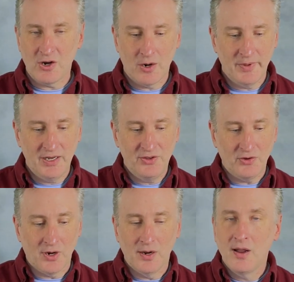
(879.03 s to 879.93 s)
harmonies
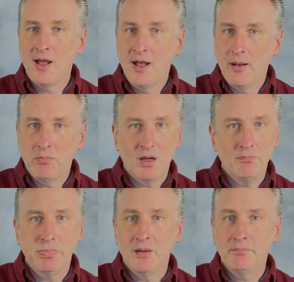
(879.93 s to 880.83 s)
are bum
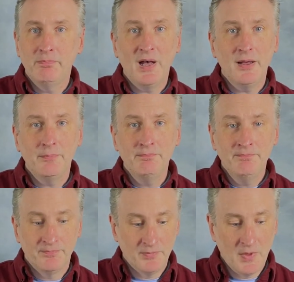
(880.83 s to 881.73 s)
bum bum,
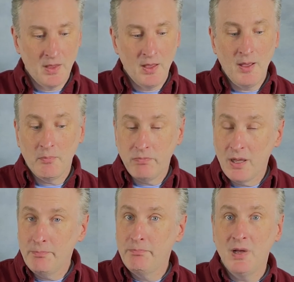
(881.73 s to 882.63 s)

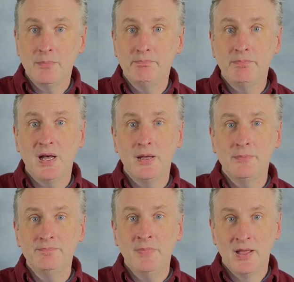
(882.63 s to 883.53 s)
bum bum
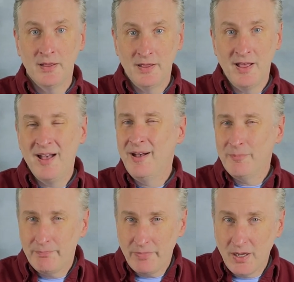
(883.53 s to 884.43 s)
bum,
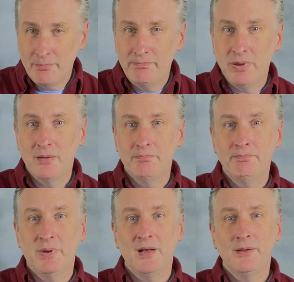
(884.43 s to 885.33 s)
bum bum
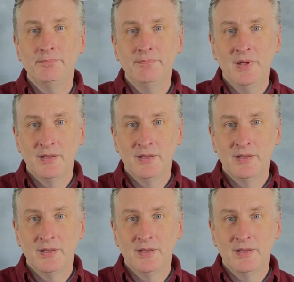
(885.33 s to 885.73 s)
bum,